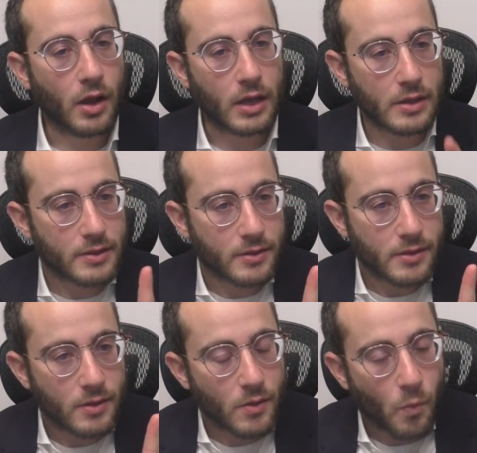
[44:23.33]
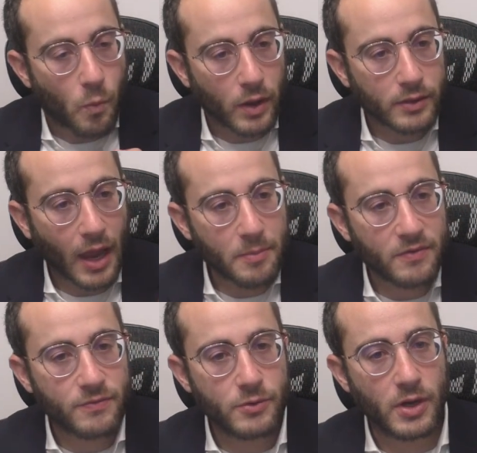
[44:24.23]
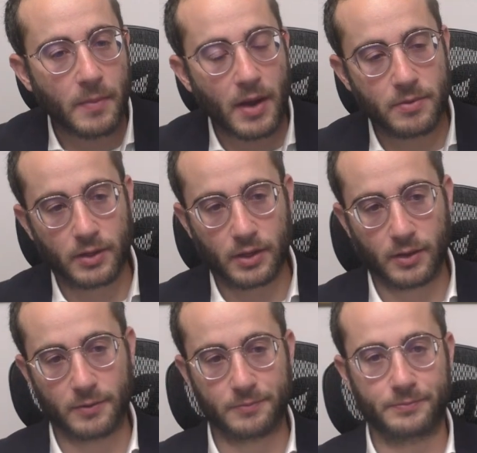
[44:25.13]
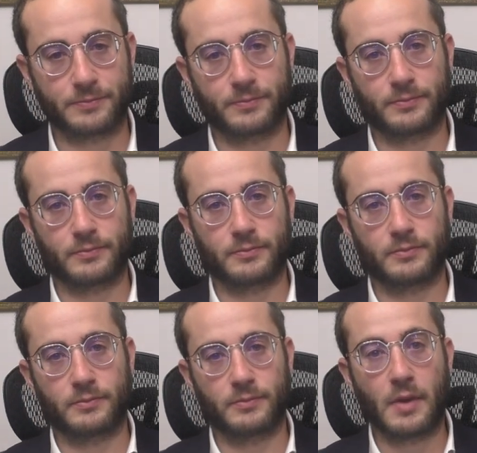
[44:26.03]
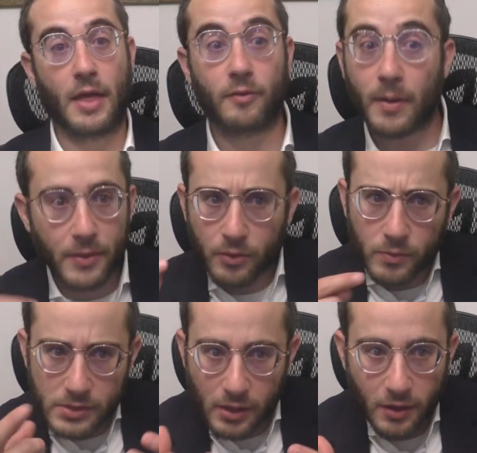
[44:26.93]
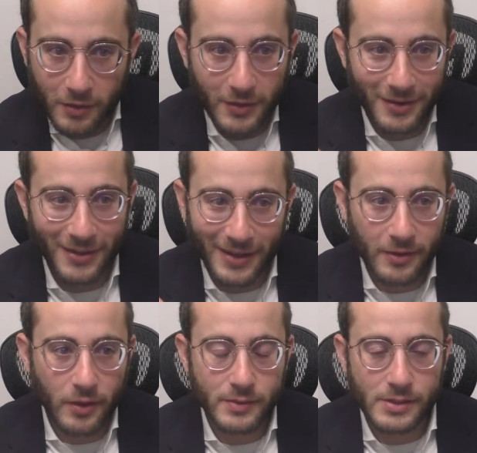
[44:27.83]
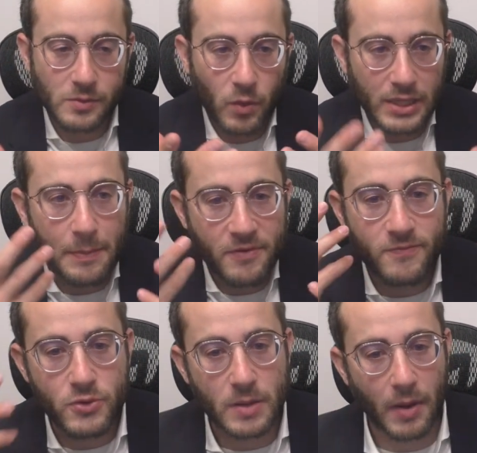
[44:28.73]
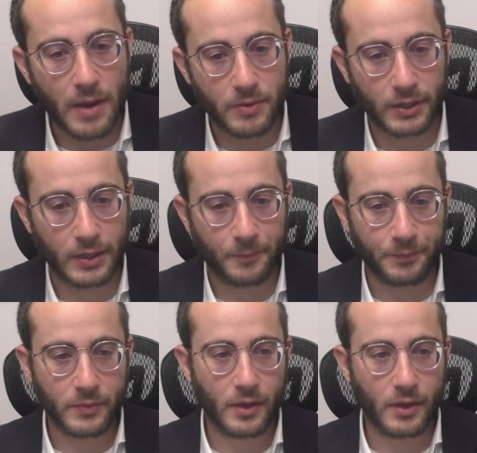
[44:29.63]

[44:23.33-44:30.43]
he, what type of fruit am I bringing? And the rabbi thought it was clear. You know, like, says, uh, what type of fruit am I bringing?